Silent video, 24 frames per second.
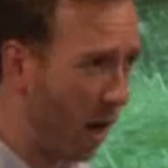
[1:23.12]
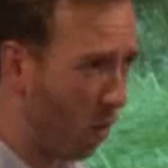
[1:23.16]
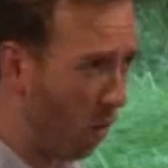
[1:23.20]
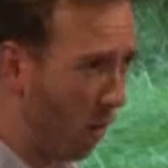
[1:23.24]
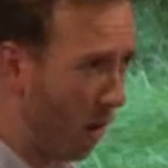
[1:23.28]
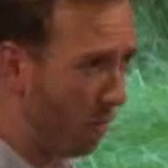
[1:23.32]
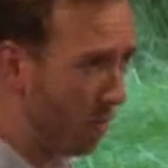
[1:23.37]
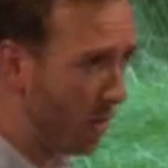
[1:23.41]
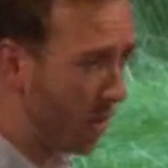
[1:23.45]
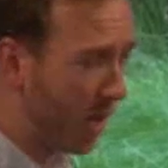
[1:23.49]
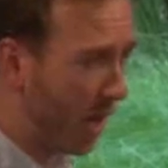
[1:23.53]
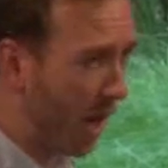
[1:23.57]
your
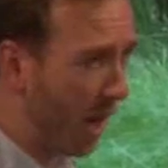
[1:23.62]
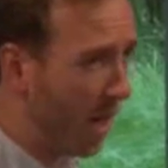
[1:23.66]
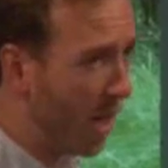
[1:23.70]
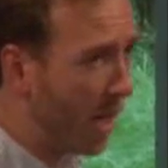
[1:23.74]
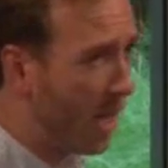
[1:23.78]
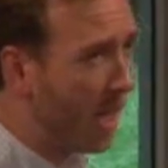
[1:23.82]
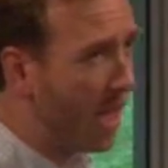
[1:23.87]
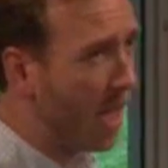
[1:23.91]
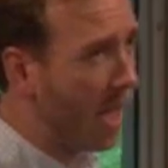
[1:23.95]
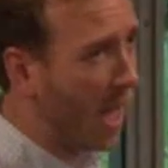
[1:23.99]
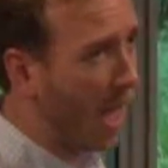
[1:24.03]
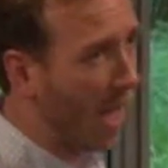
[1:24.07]
website
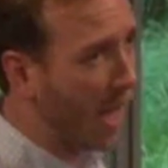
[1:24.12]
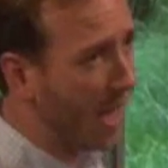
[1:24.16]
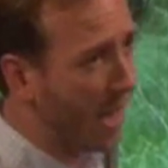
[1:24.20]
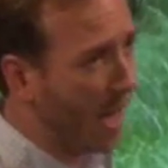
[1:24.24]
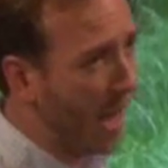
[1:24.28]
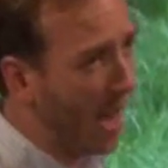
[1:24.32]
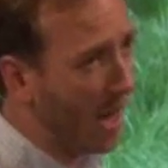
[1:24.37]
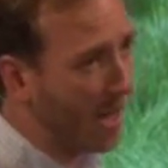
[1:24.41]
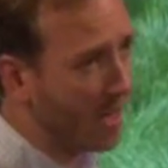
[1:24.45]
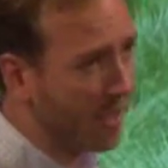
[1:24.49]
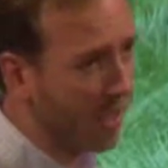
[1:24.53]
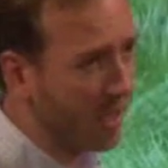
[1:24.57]
and get
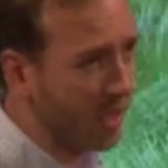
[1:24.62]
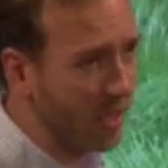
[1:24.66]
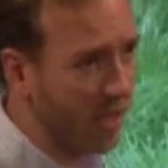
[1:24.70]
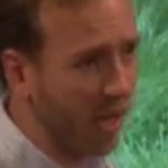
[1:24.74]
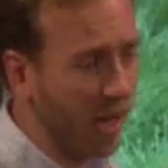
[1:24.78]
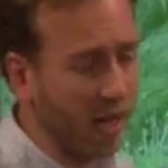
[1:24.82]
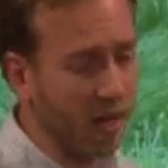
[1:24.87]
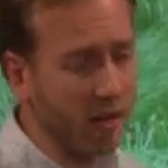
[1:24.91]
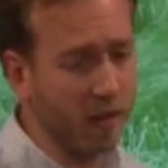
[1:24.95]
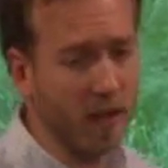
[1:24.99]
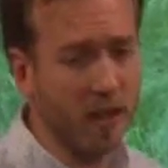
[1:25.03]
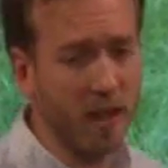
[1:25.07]
access to
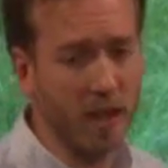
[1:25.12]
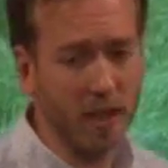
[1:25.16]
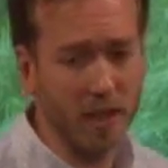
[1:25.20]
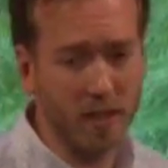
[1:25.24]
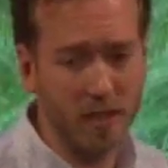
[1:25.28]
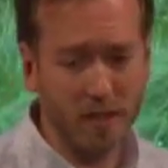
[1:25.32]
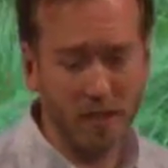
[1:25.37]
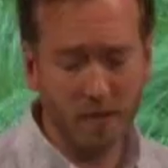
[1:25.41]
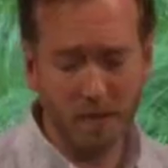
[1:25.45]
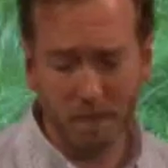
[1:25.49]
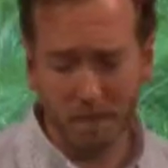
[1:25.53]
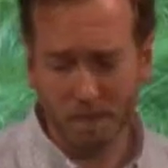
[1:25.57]

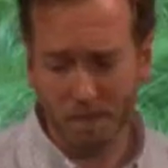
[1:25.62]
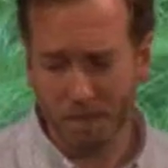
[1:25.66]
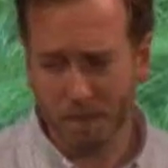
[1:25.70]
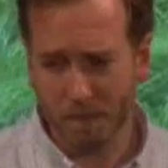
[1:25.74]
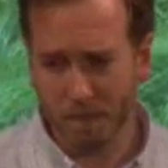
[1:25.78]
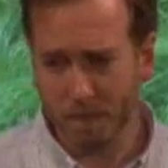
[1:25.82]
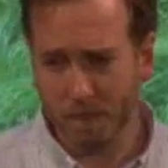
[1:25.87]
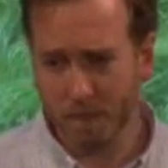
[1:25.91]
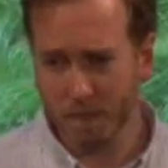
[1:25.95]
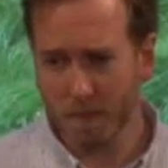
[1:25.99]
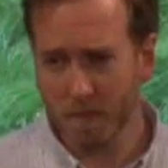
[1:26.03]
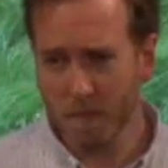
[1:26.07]
analytics.
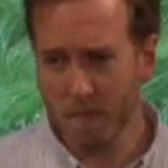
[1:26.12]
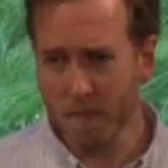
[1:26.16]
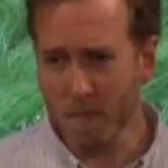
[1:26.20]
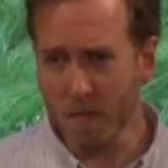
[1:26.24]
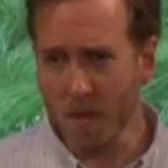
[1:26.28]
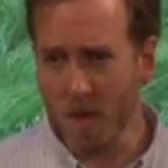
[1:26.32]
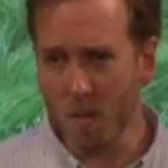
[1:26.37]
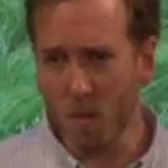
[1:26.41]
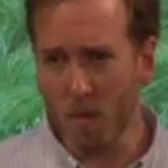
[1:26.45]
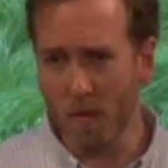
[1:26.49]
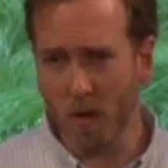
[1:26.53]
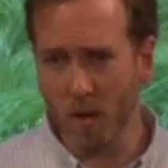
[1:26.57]

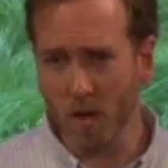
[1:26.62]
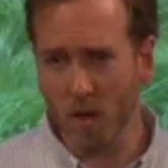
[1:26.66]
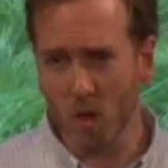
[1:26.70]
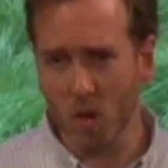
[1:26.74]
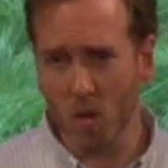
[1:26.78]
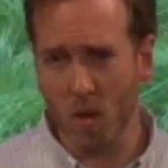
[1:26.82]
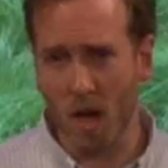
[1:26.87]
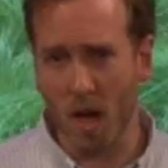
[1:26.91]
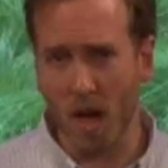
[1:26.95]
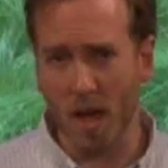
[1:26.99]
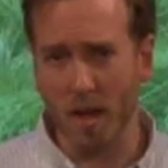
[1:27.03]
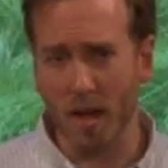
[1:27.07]
We've
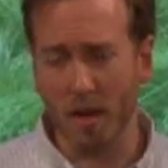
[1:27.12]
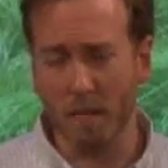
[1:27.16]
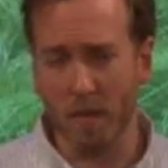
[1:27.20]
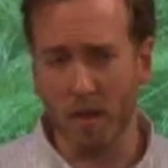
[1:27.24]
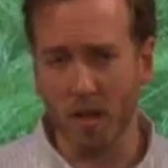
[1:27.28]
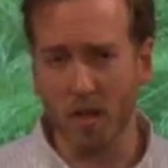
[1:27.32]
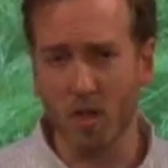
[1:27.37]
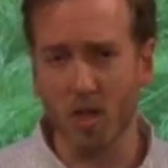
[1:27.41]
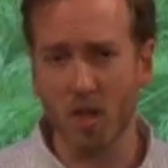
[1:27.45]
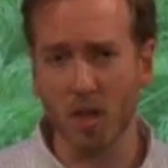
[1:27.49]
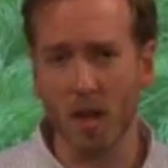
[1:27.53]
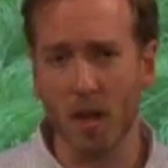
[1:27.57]
also got a
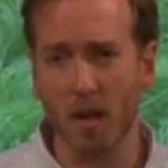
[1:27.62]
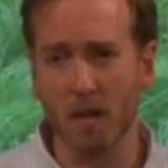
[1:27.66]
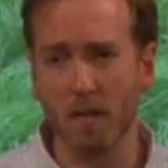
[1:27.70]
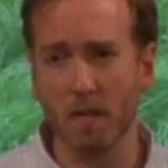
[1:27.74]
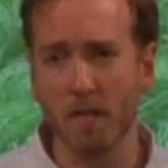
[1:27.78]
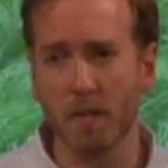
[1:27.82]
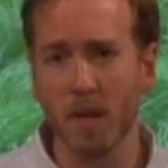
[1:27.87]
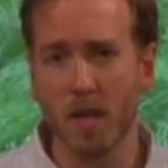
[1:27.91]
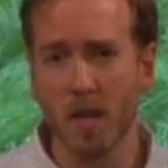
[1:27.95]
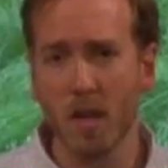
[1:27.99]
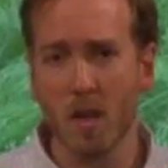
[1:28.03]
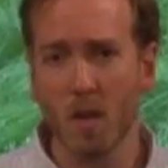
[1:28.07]
bunch
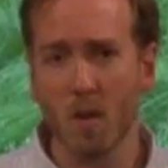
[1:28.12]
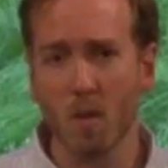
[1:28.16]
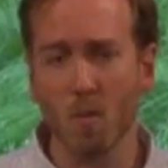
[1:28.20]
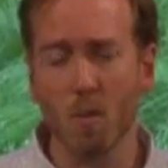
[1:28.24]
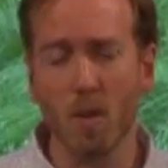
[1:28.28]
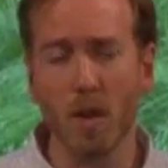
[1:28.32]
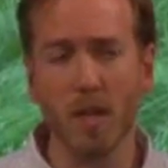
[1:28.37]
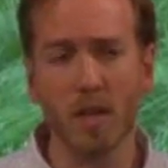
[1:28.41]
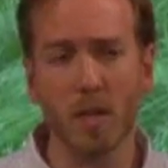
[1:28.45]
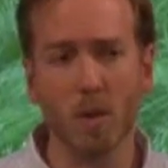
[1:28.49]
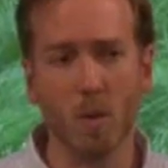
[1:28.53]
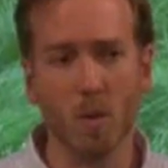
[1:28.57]
of
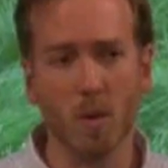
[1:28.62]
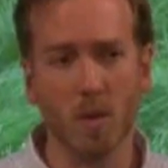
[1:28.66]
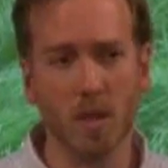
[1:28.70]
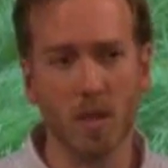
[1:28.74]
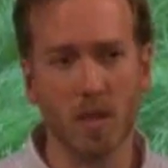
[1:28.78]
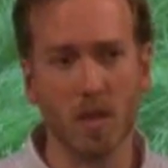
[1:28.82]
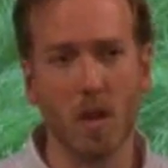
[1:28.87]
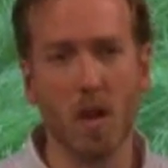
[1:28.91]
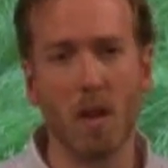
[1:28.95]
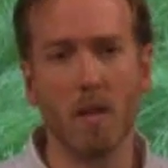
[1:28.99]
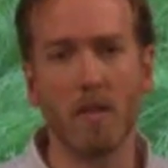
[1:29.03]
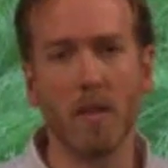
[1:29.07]

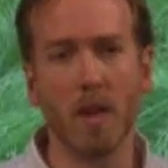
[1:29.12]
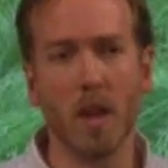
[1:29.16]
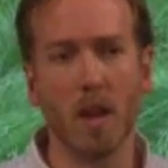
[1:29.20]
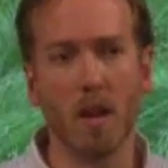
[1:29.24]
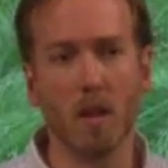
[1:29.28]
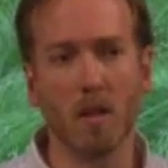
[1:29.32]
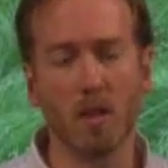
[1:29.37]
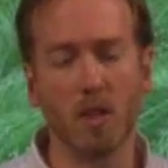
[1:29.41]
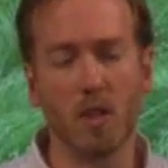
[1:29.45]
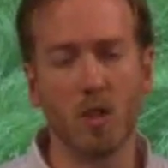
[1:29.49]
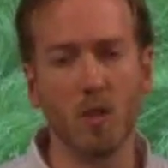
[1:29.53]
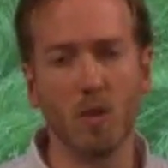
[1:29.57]
resources on
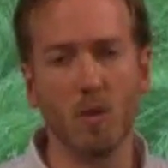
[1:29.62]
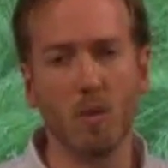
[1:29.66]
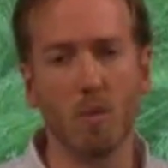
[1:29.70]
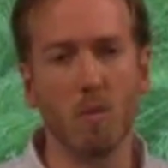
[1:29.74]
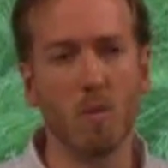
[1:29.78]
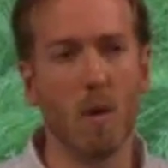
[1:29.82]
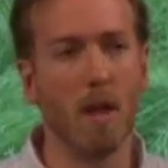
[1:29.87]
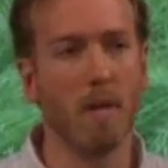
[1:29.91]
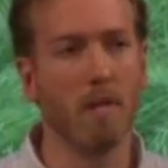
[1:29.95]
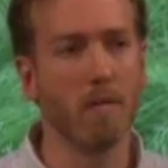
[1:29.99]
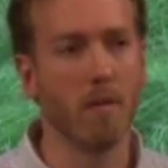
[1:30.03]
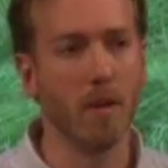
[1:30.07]
there to
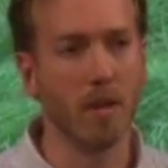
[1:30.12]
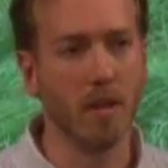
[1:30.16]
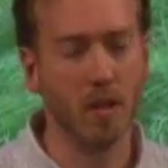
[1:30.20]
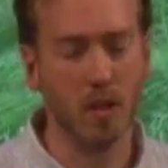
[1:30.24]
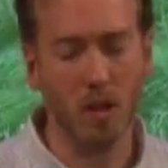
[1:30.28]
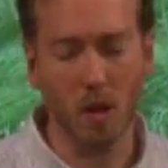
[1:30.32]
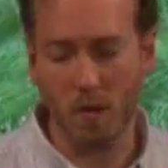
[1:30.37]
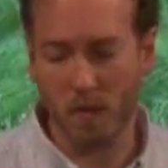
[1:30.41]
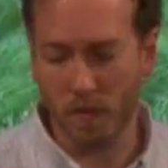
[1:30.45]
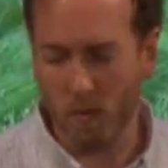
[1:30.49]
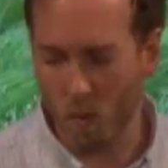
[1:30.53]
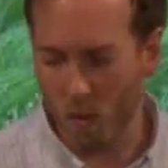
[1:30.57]
reference.
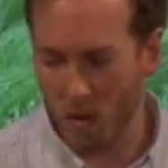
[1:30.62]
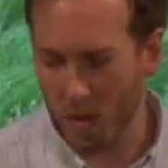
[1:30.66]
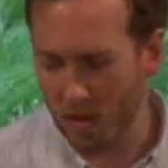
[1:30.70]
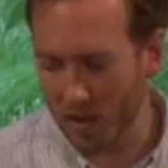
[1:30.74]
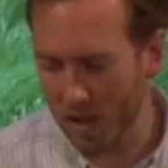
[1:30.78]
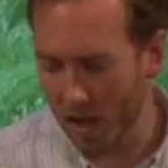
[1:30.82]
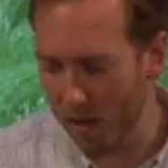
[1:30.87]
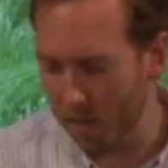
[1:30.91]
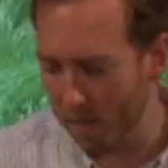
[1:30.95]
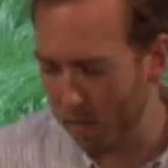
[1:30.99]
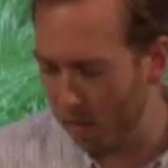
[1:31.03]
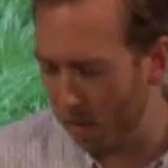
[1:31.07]
So, for
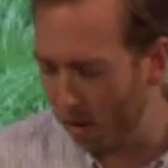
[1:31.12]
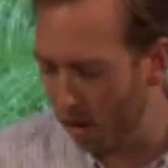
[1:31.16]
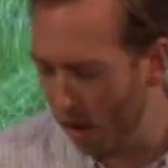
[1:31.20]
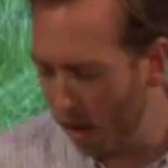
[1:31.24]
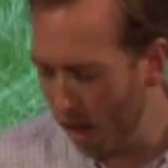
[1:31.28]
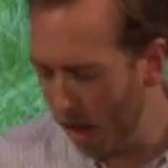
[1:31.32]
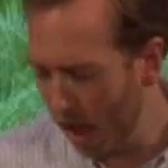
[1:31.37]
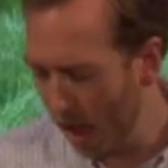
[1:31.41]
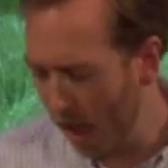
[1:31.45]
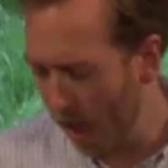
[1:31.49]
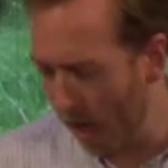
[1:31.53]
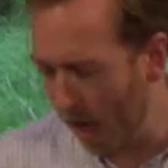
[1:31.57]
example,
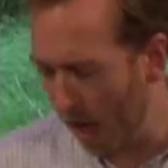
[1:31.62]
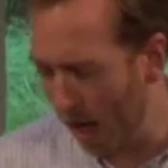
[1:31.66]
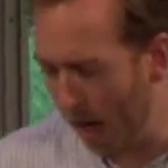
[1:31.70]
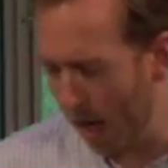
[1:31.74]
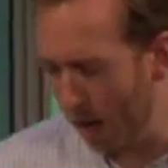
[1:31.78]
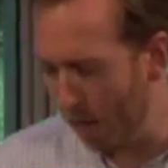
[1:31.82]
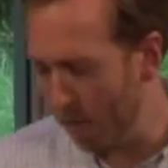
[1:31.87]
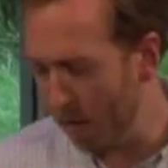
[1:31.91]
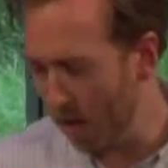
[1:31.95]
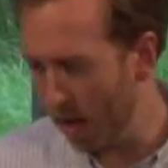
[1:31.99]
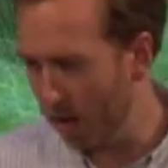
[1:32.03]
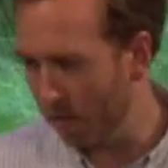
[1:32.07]

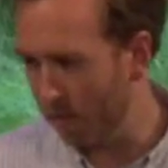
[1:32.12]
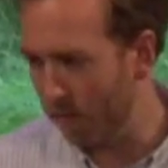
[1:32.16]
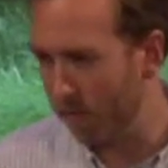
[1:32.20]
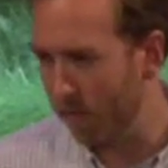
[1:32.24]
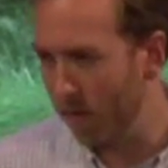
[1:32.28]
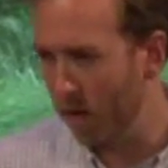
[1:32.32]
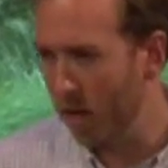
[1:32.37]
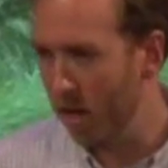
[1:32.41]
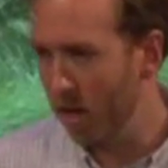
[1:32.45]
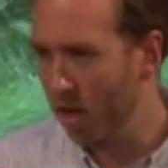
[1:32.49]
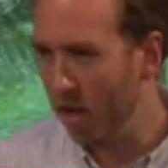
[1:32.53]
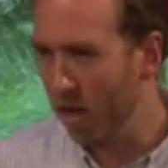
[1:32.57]
um, if